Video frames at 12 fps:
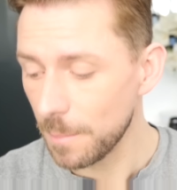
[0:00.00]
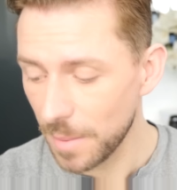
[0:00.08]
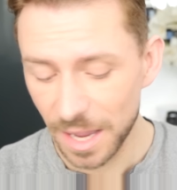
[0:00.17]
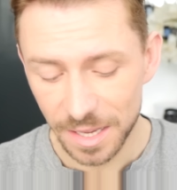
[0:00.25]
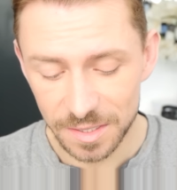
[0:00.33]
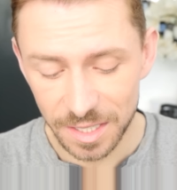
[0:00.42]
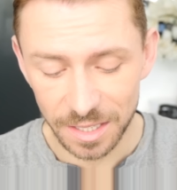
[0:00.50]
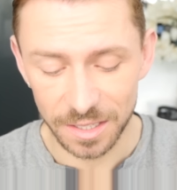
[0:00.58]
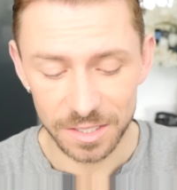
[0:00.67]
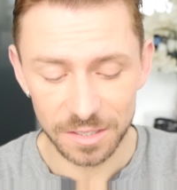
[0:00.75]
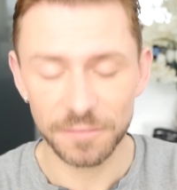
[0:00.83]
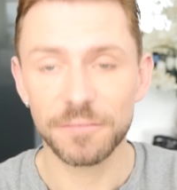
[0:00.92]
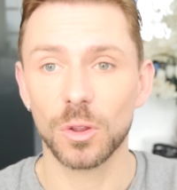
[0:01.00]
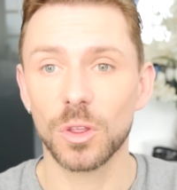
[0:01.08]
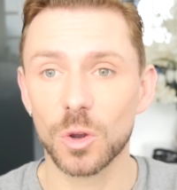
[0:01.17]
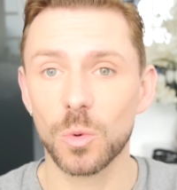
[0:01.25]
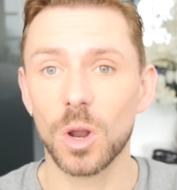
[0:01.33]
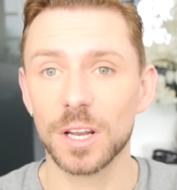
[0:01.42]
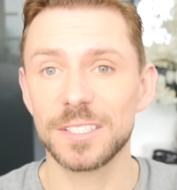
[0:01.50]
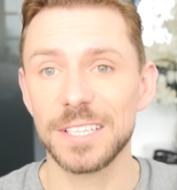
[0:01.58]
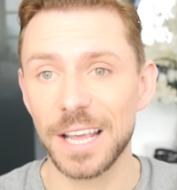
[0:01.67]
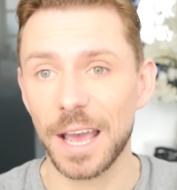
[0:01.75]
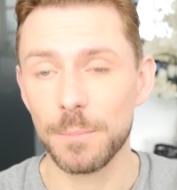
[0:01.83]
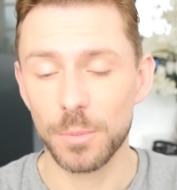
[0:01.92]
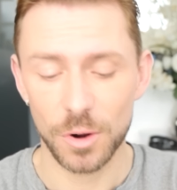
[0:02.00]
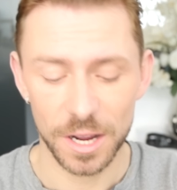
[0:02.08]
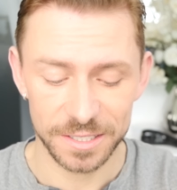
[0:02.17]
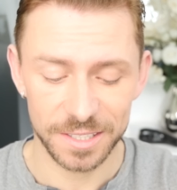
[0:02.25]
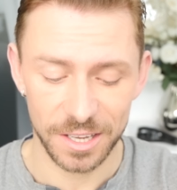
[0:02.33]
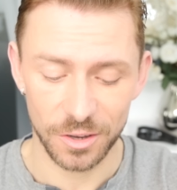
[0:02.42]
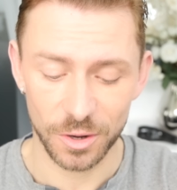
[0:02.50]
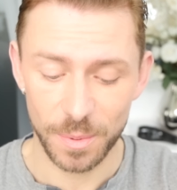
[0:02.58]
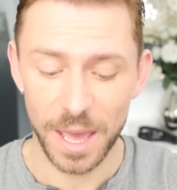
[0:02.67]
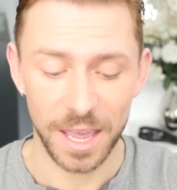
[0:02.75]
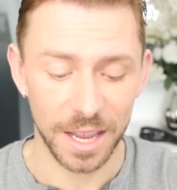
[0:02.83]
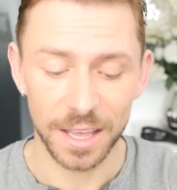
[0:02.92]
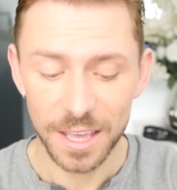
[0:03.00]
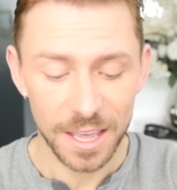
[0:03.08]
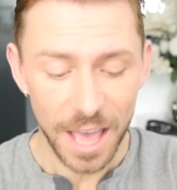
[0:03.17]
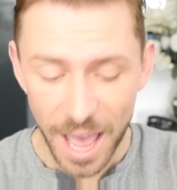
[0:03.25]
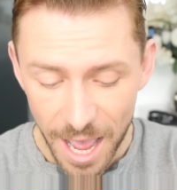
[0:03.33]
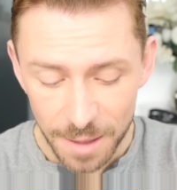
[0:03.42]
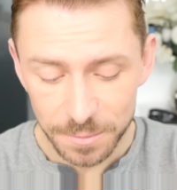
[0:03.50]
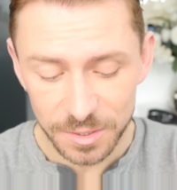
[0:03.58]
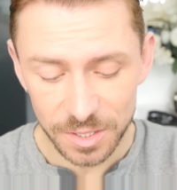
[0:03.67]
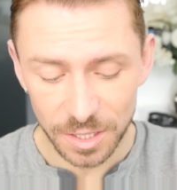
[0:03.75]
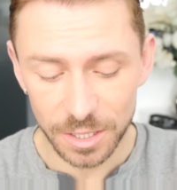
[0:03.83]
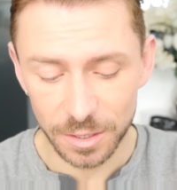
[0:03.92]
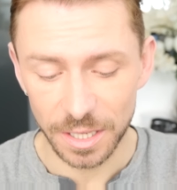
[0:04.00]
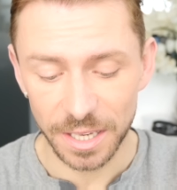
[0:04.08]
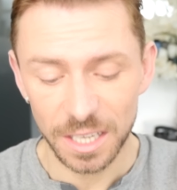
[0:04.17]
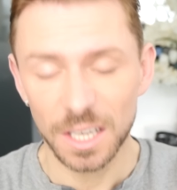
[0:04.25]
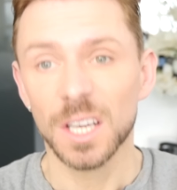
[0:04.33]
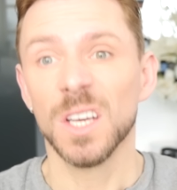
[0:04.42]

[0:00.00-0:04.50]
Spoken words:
amazingness for the quality and price that you're paying. Absolutely,